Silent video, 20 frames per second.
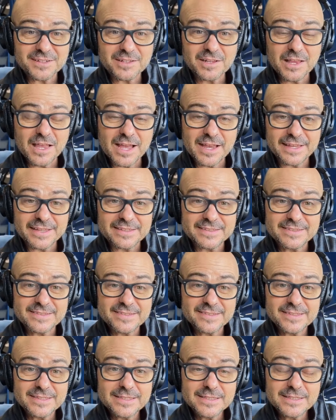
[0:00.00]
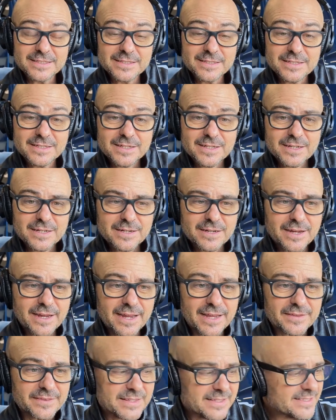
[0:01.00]
clients,
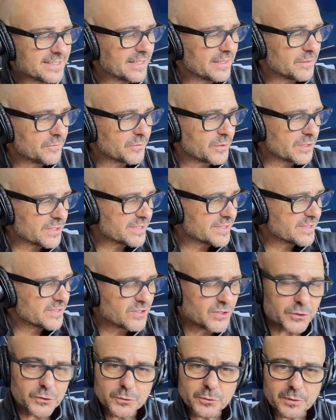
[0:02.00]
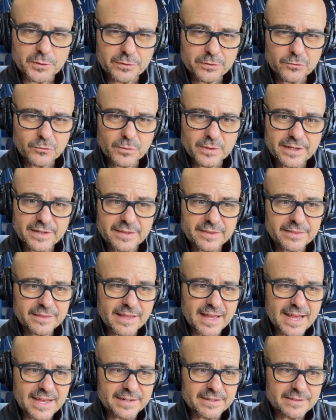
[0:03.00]
and they said the first 2 or 3
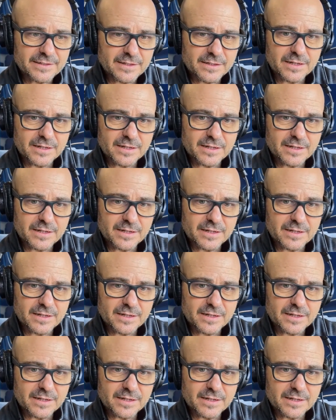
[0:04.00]
that